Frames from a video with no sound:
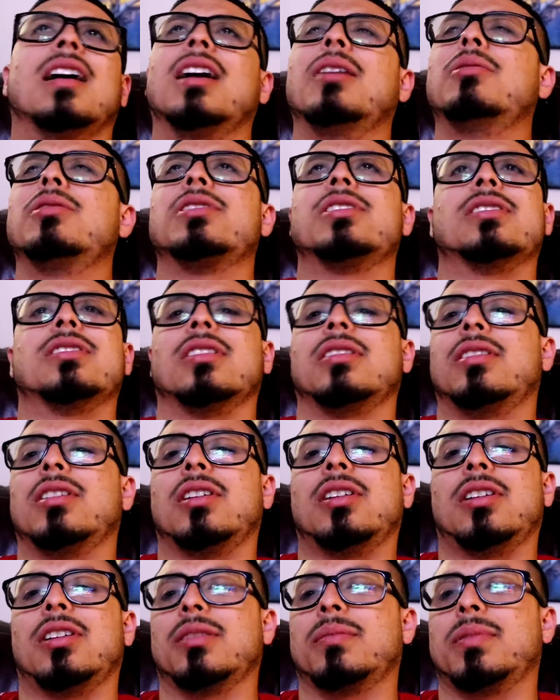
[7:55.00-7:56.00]
Edwards is a
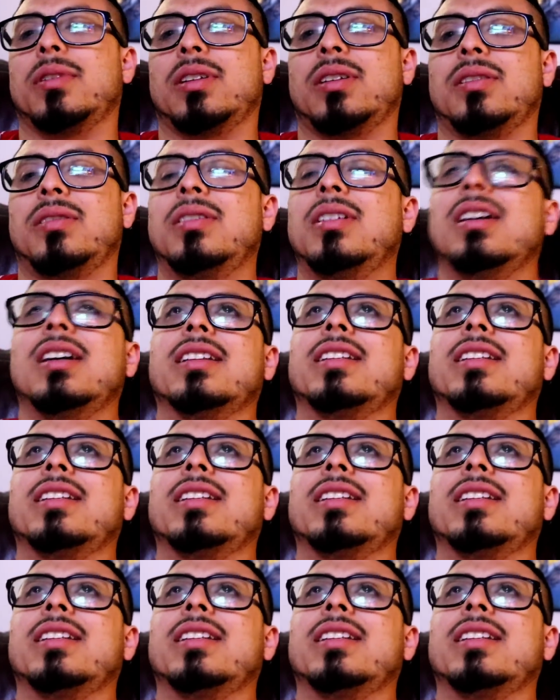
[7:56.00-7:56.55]
dog, bro.